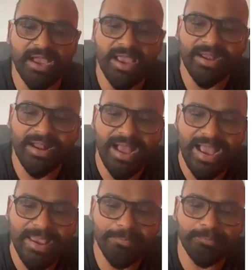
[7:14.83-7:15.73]
and
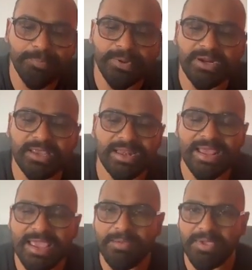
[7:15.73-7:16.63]

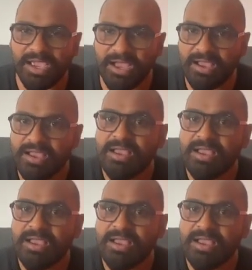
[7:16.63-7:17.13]
hyperkalemia,